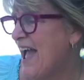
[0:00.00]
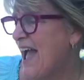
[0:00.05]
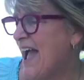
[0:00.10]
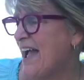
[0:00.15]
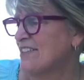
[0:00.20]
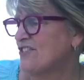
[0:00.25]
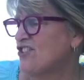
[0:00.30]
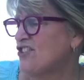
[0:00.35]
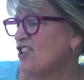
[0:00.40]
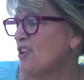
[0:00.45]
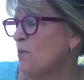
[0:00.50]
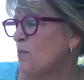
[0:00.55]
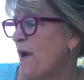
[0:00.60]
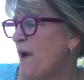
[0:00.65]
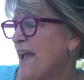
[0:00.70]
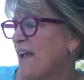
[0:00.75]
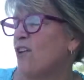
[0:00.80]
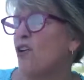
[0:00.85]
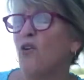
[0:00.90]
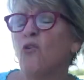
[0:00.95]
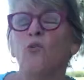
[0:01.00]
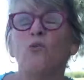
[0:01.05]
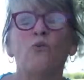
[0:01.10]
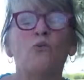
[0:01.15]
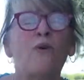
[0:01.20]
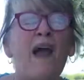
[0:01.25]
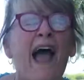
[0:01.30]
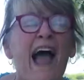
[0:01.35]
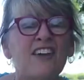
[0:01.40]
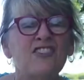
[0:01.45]
and she went
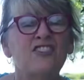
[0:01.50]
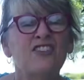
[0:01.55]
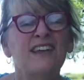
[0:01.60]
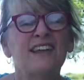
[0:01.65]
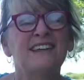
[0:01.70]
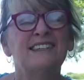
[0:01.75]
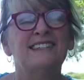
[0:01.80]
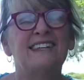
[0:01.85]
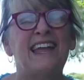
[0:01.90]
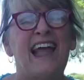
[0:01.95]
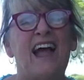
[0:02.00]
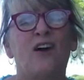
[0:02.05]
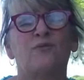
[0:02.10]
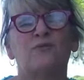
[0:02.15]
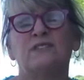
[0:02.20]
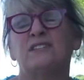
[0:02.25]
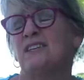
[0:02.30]
crashing down